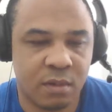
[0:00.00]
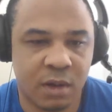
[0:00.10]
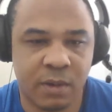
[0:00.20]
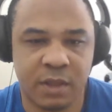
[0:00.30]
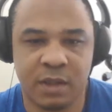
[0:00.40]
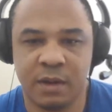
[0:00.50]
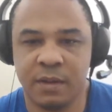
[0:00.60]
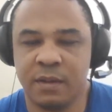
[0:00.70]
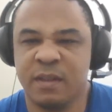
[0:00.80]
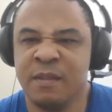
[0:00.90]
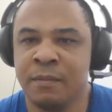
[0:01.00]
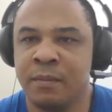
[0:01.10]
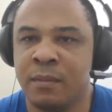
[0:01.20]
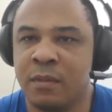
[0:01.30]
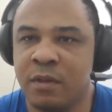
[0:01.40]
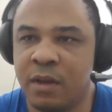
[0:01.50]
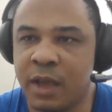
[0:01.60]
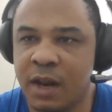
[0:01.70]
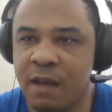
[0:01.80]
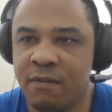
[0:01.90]
Right there. So I
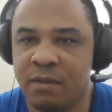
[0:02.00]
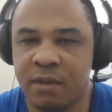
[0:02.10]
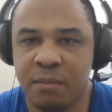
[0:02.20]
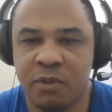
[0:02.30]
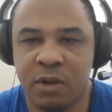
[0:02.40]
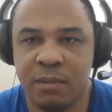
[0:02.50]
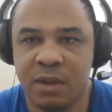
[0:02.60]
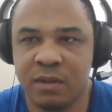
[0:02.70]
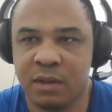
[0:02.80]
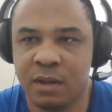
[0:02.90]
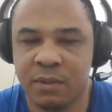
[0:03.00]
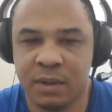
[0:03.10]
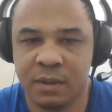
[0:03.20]
can have some sort of music going.